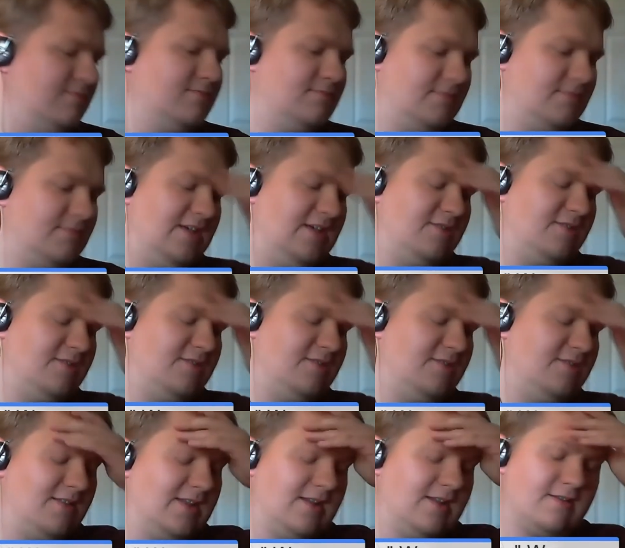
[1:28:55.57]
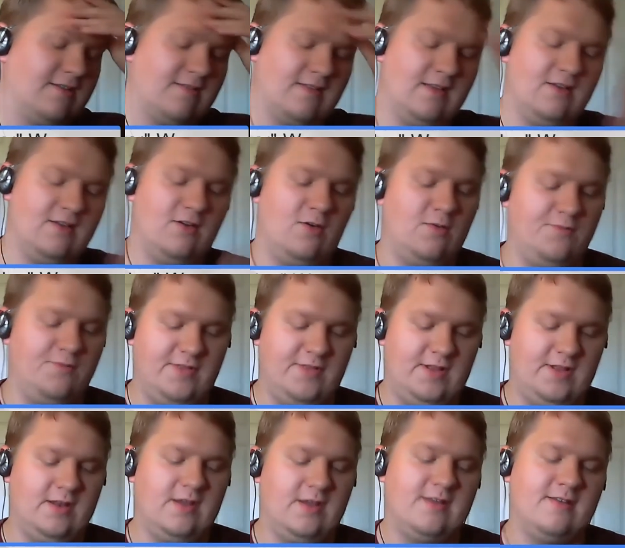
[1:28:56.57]
That'll be on Linux, and
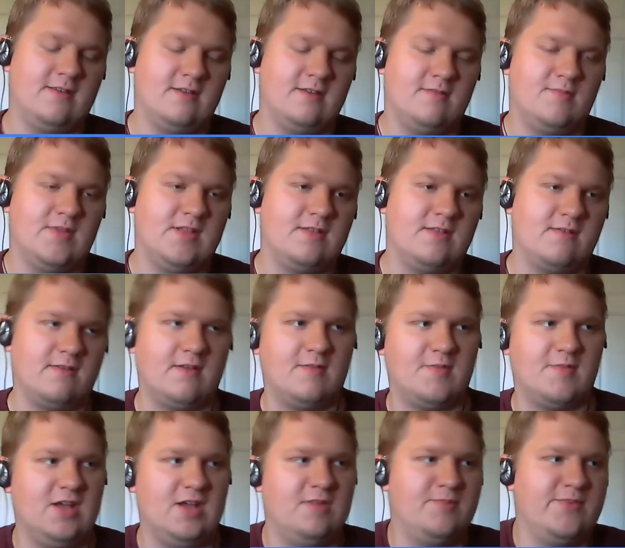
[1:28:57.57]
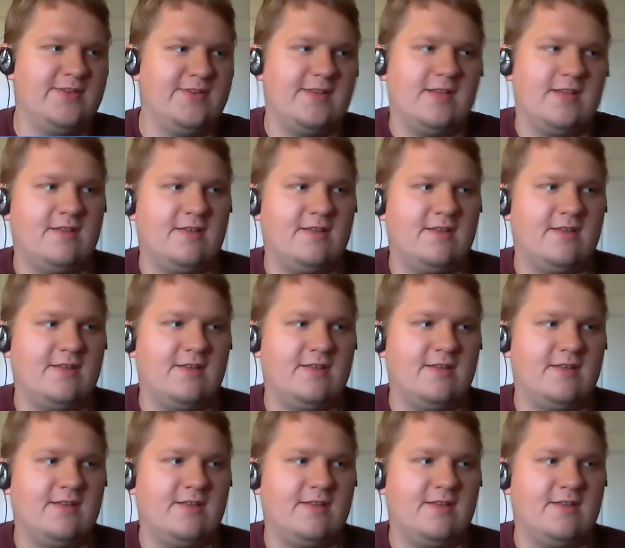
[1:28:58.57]
hopefully not done by the same company.